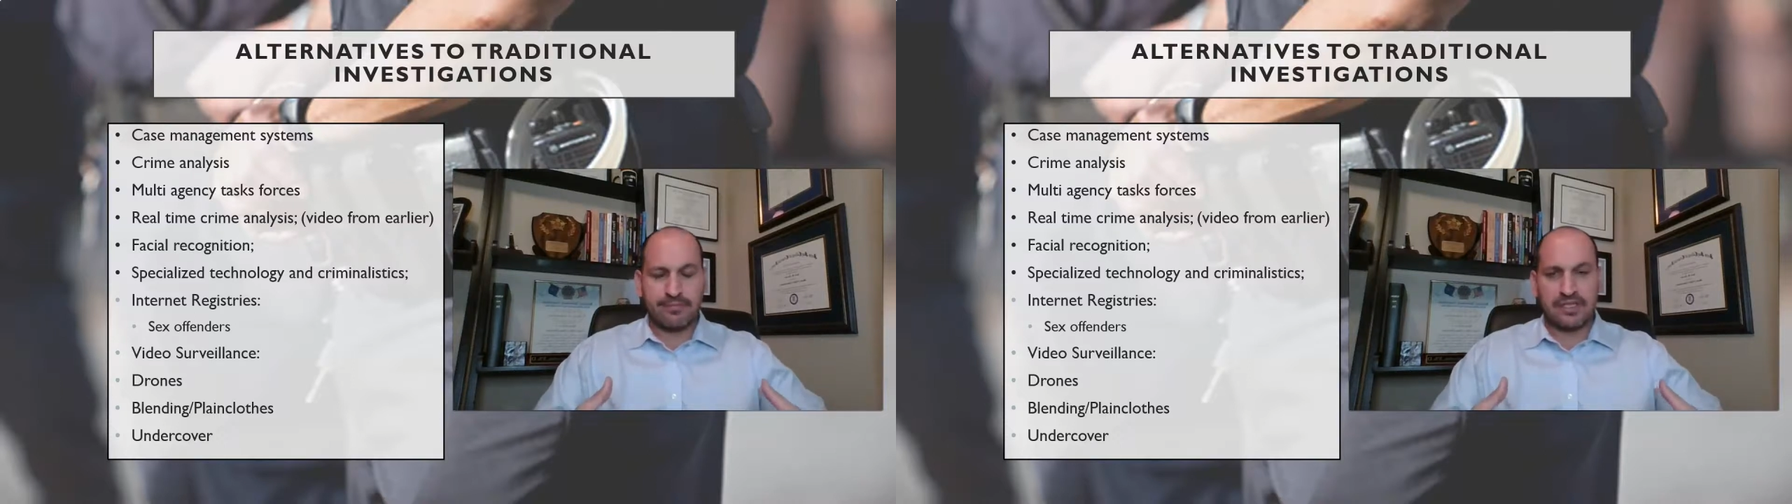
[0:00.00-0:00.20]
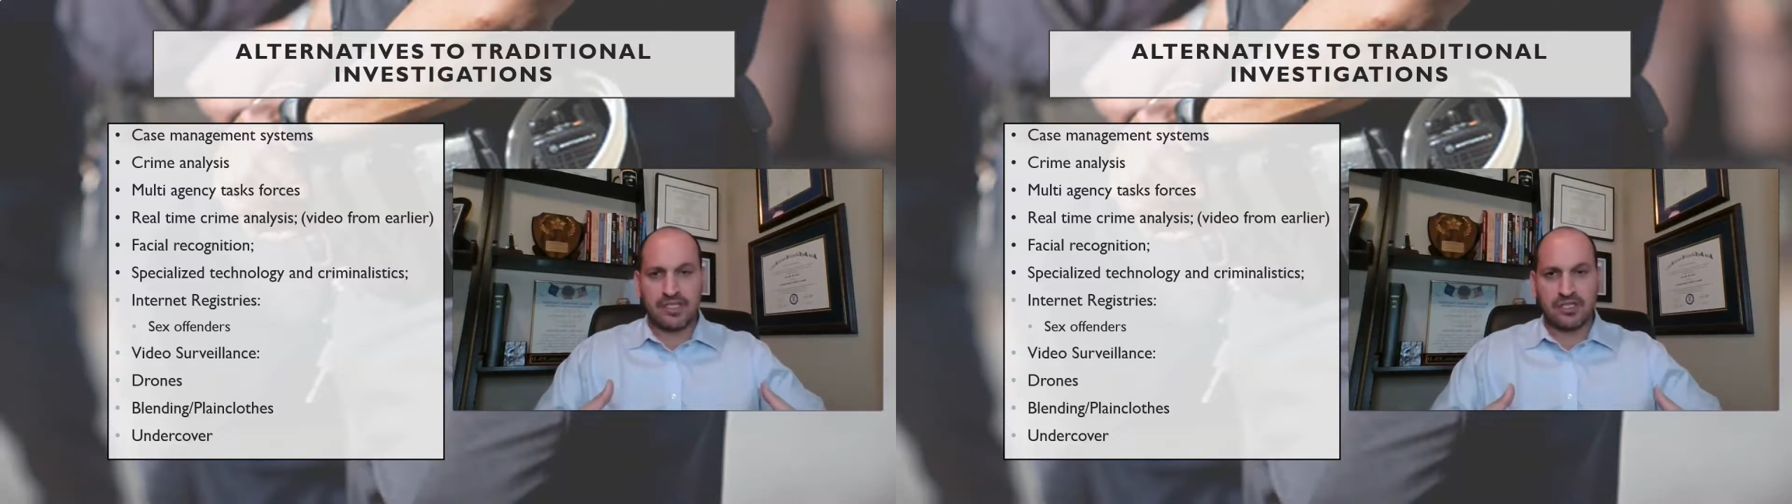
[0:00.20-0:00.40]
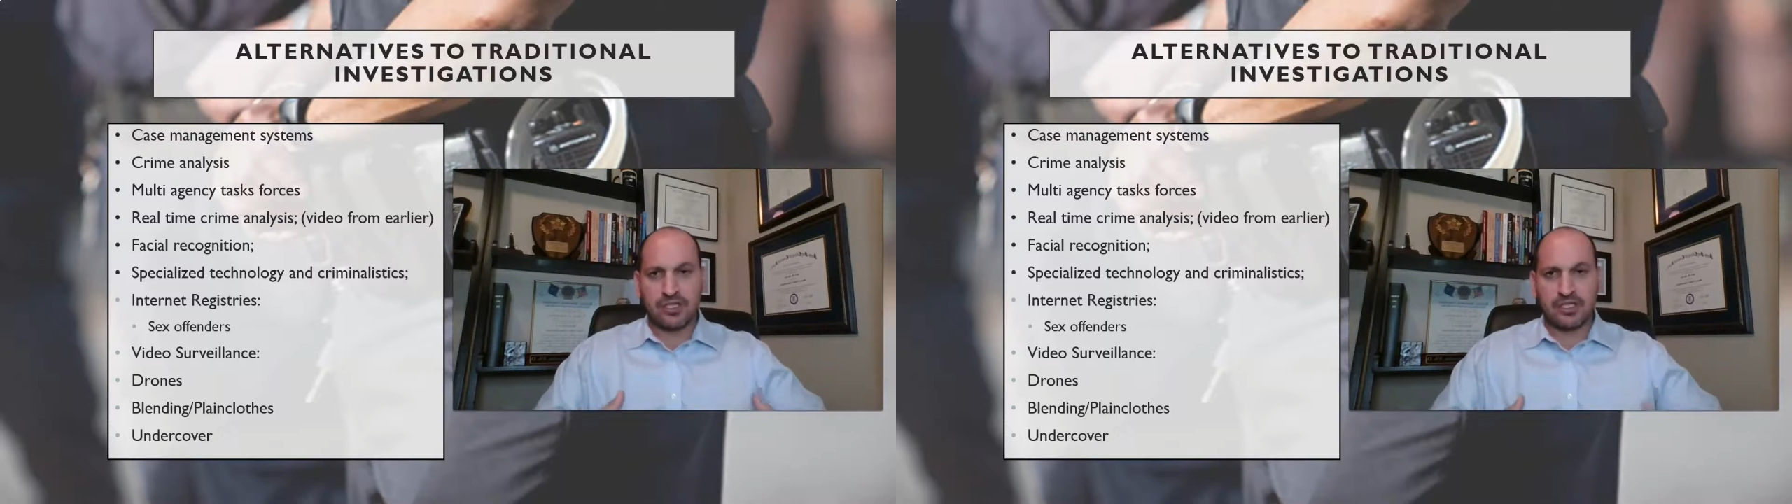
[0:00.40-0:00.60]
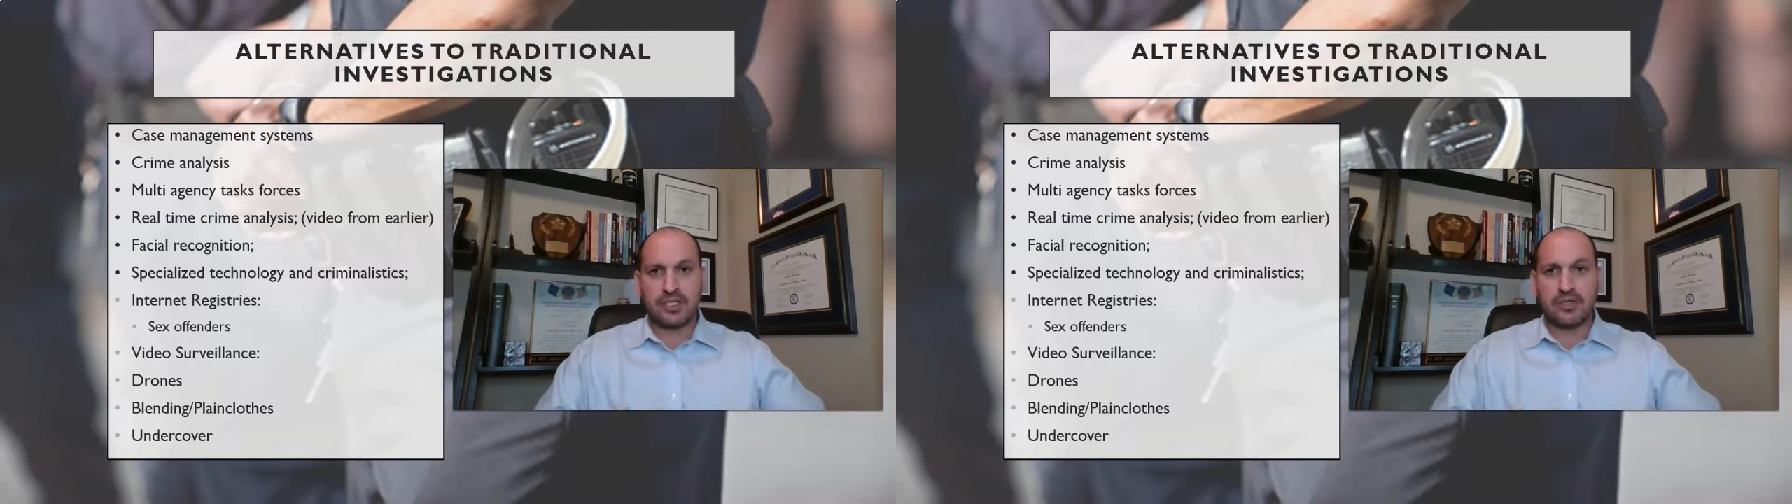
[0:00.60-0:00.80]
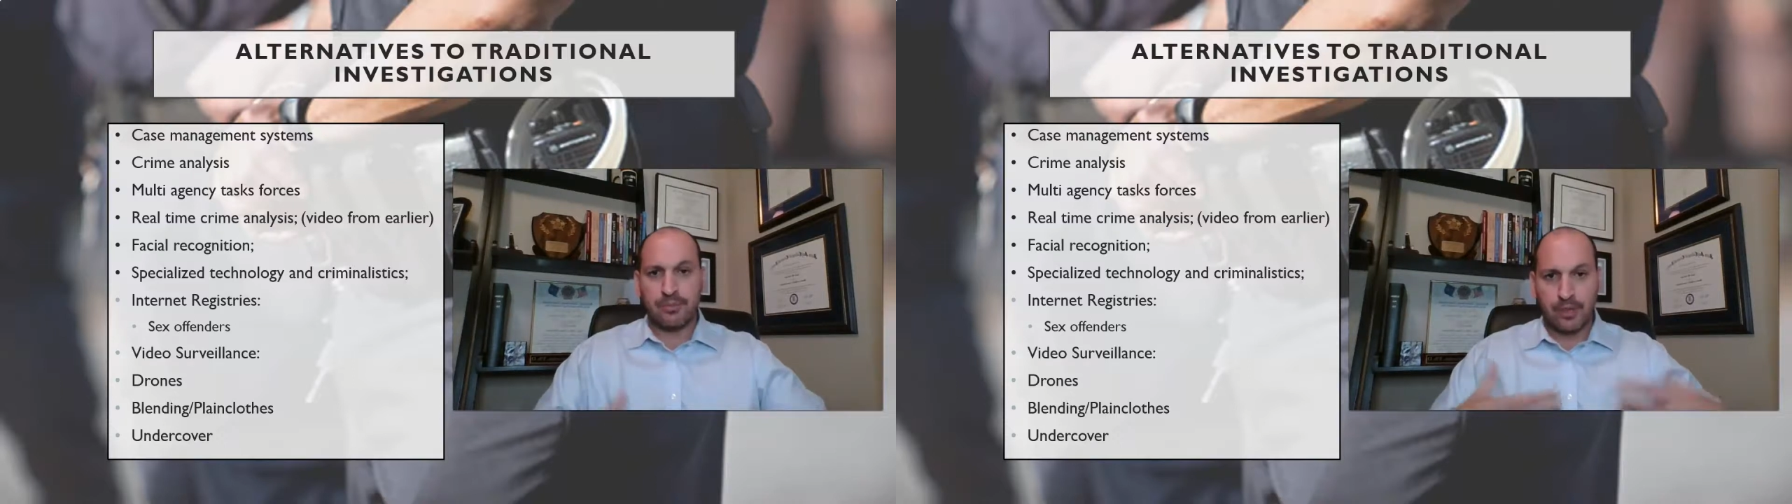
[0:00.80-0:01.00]
essentially
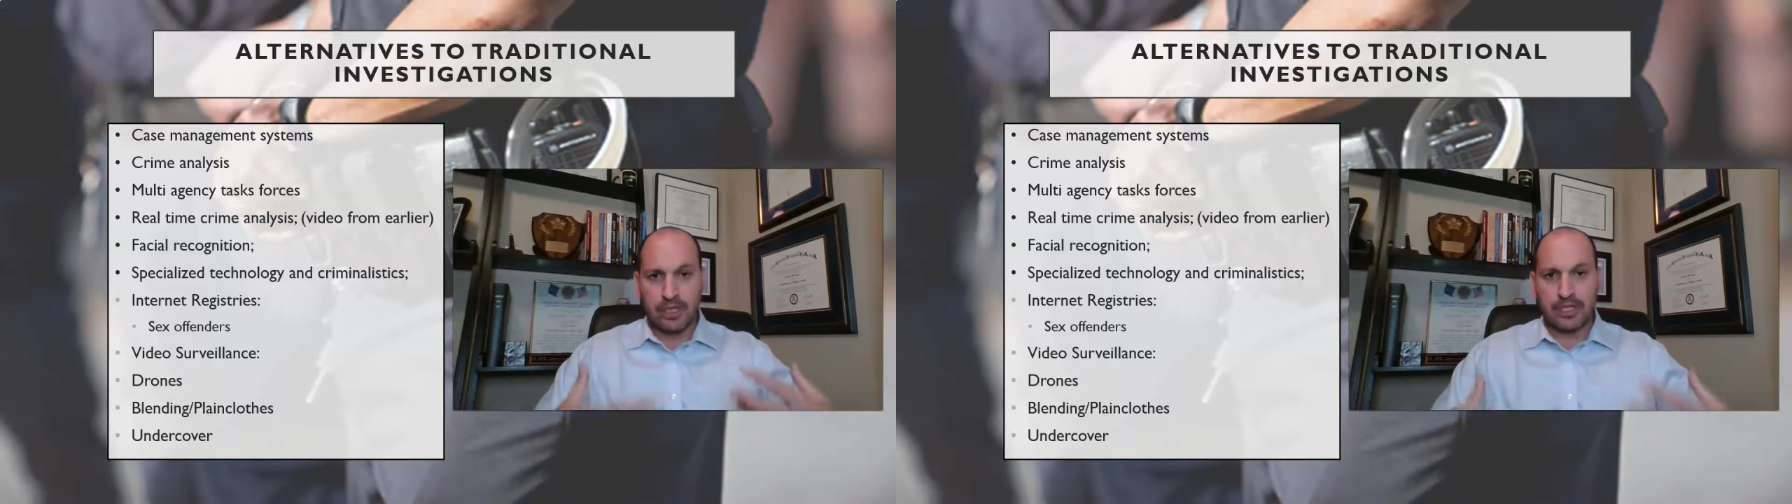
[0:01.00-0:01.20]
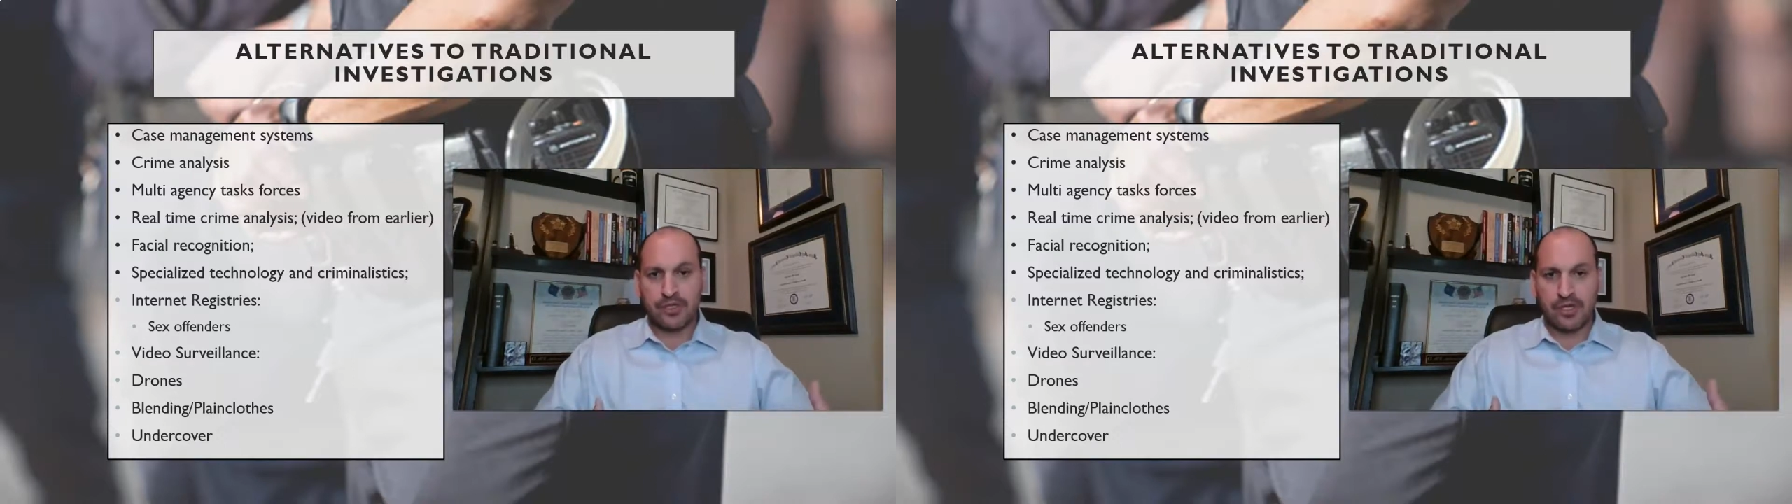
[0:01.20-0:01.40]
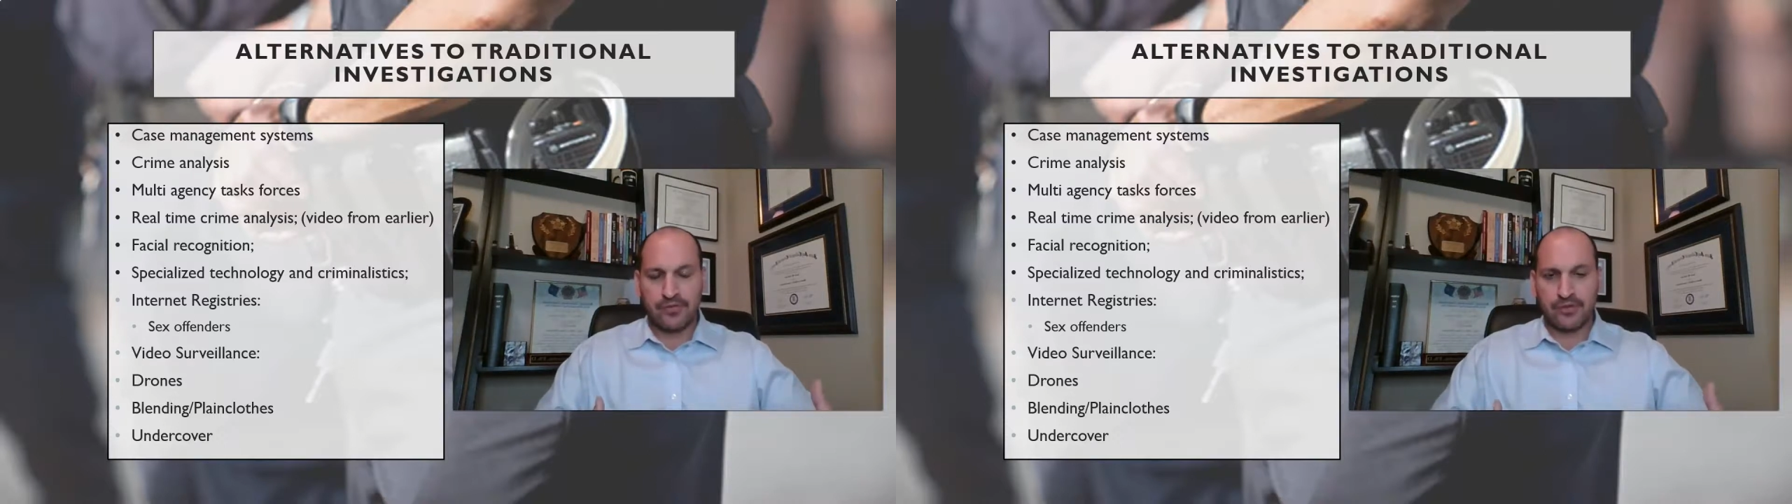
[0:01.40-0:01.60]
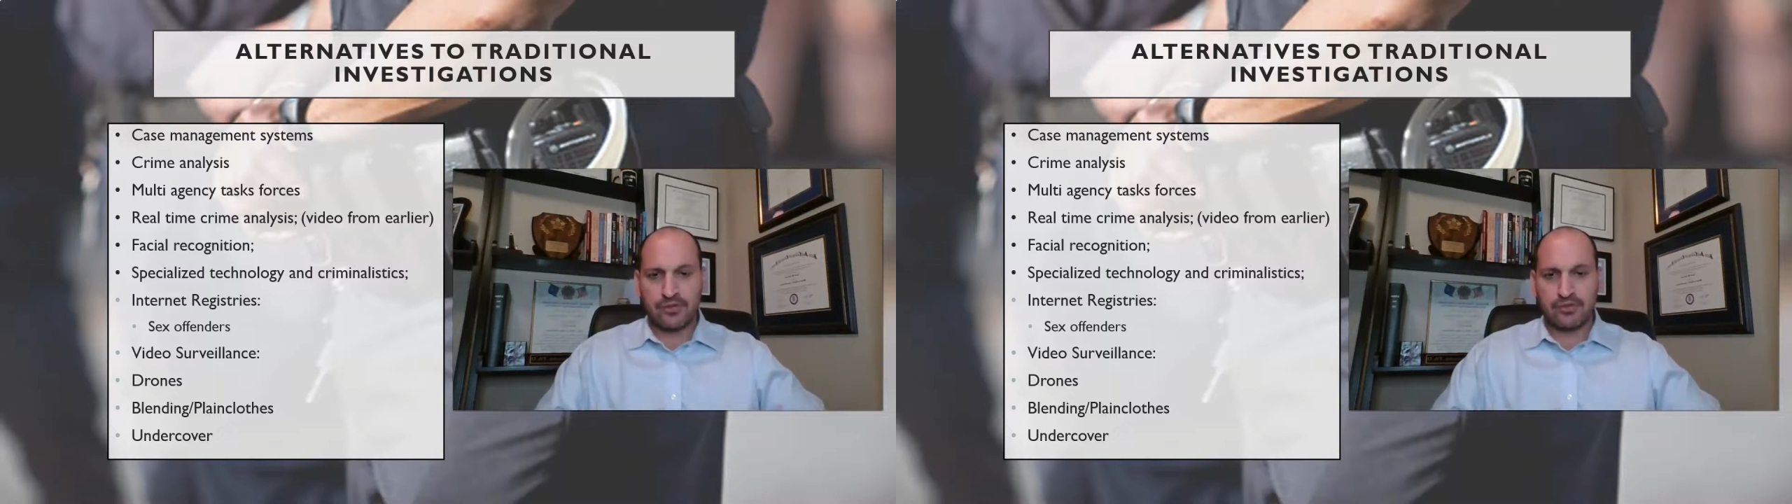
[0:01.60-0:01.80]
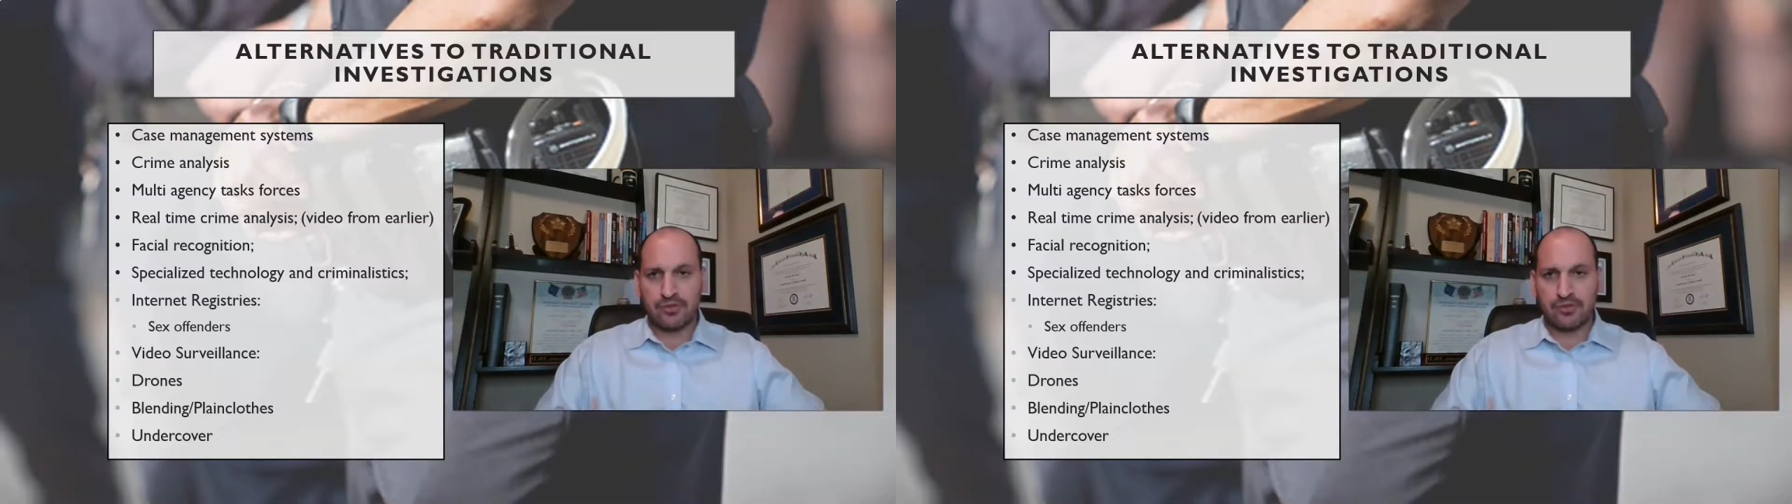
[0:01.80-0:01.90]
police officers